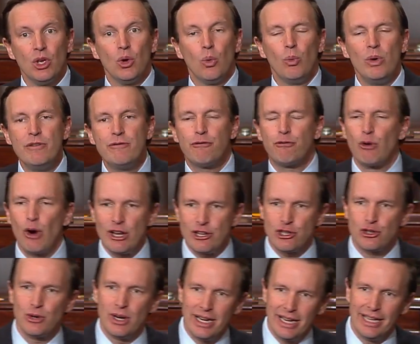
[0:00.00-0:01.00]
We
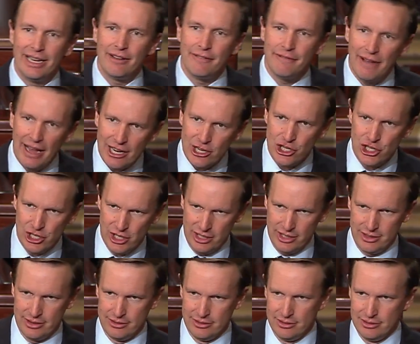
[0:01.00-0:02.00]
frustrate
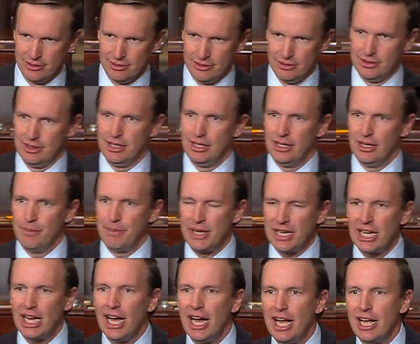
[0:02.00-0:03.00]
innovation
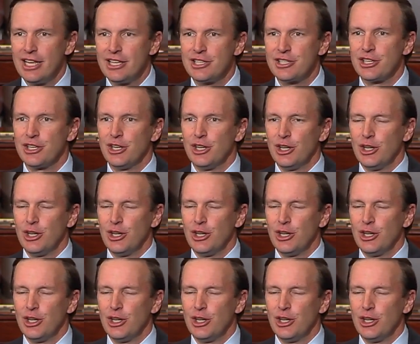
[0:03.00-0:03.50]
because